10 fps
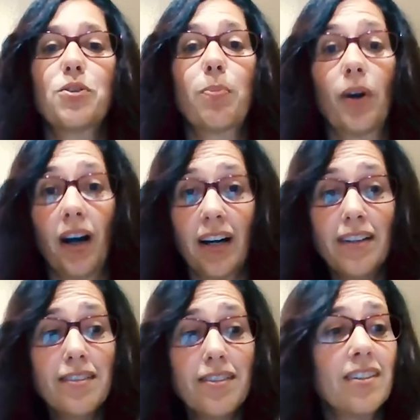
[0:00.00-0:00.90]

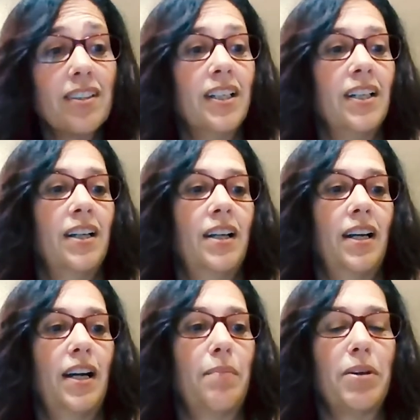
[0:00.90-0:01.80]
surprised
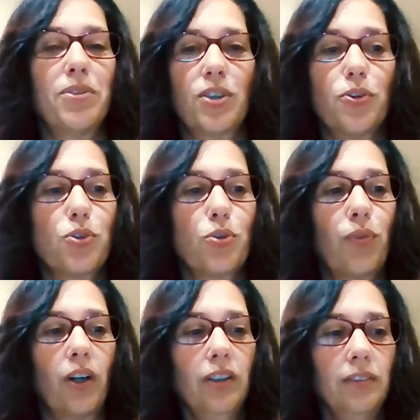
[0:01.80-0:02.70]
at my results so
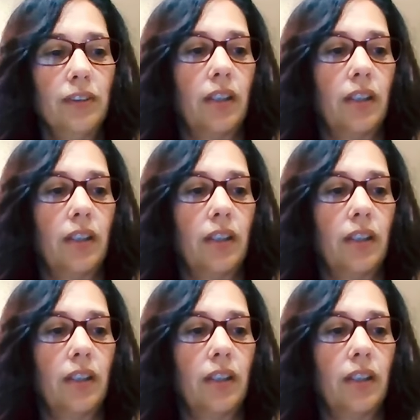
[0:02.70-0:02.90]
far.